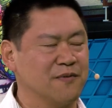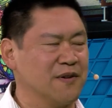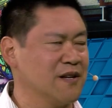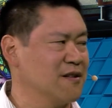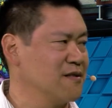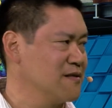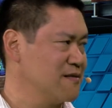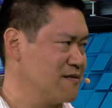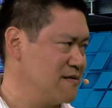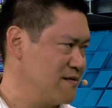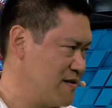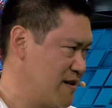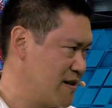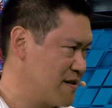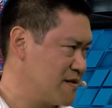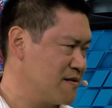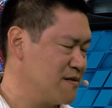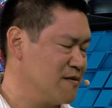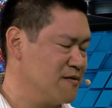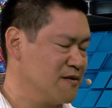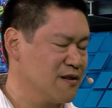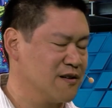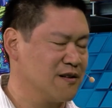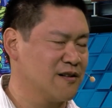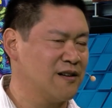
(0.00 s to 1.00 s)
We can like
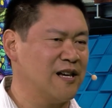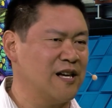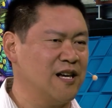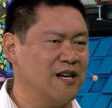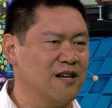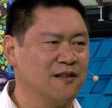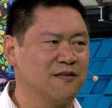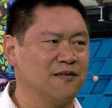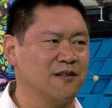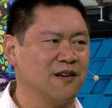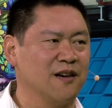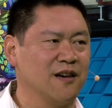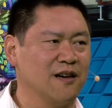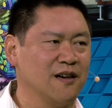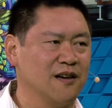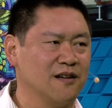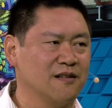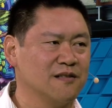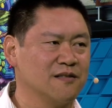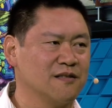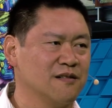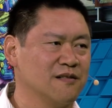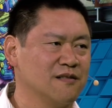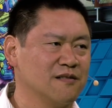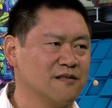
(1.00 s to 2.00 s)
key
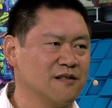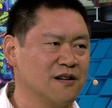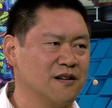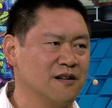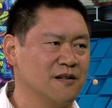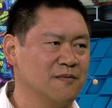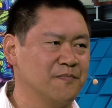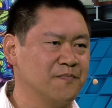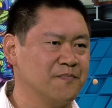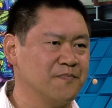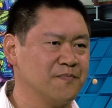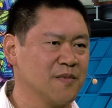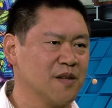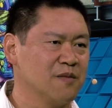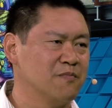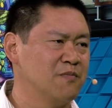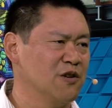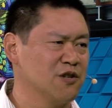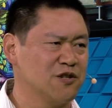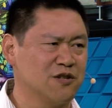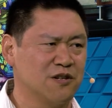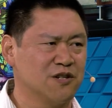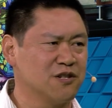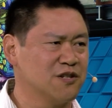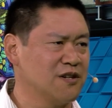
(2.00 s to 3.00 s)
things and um,
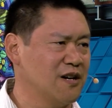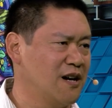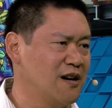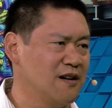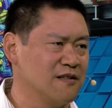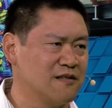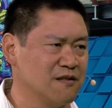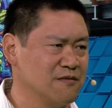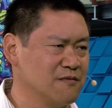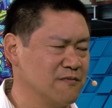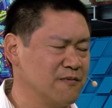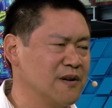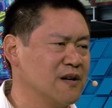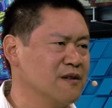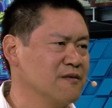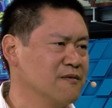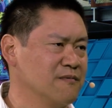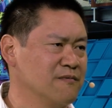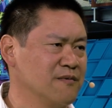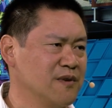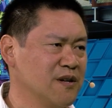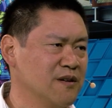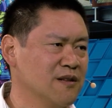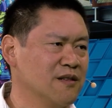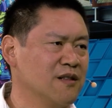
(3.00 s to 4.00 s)
push in shots and re-
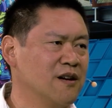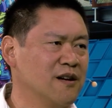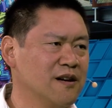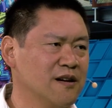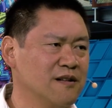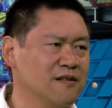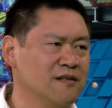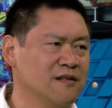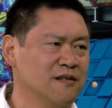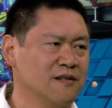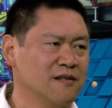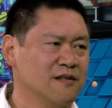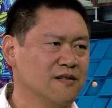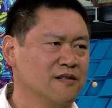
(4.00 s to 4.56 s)
realign